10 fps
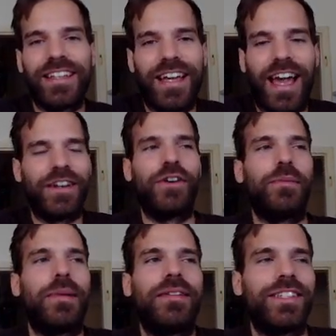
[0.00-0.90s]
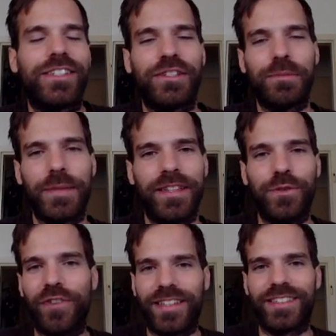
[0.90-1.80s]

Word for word: I don't know, maybe it's just me who finds